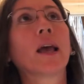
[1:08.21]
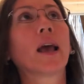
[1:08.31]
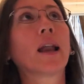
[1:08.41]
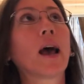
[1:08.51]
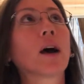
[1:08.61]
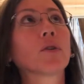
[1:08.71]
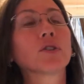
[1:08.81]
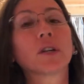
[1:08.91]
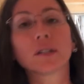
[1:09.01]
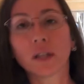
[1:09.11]
and how
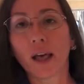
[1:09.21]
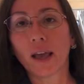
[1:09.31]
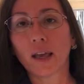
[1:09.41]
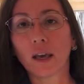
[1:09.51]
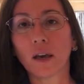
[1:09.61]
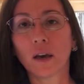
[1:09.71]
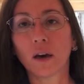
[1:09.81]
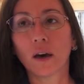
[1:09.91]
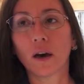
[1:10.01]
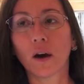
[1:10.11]
she doesn't like
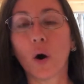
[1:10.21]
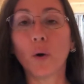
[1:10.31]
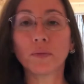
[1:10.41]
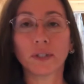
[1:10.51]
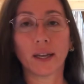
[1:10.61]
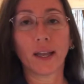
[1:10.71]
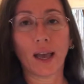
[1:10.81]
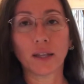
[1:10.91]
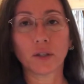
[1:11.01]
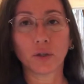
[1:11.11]
uh, homesteading
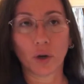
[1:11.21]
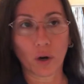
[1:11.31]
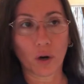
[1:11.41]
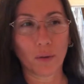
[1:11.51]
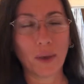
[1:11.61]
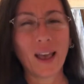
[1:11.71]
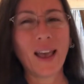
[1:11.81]
as a term.